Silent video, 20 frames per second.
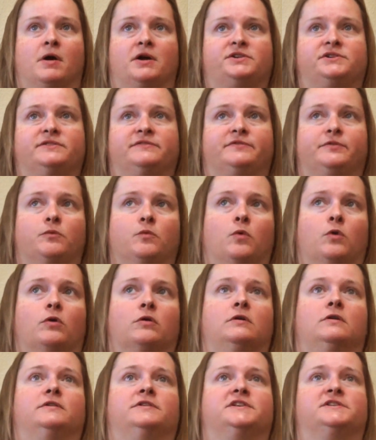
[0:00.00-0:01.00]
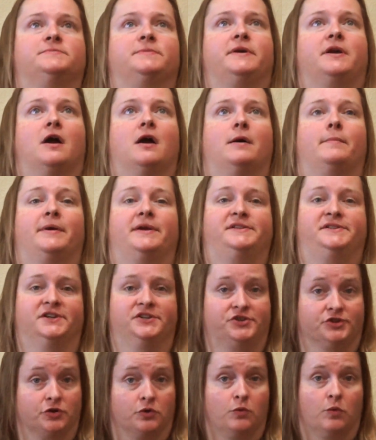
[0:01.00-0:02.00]
much of the world has become a
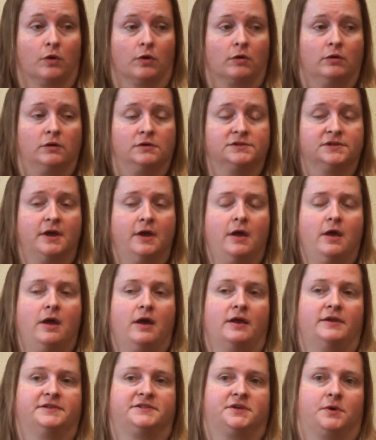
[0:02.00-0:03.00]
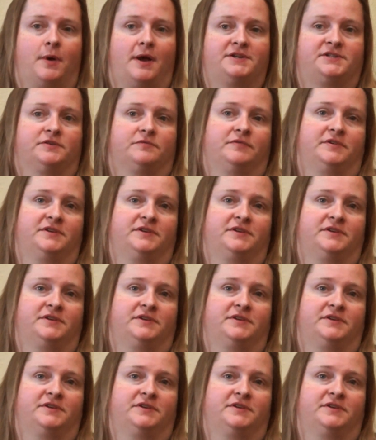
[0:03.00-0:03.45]
digital world. And so as a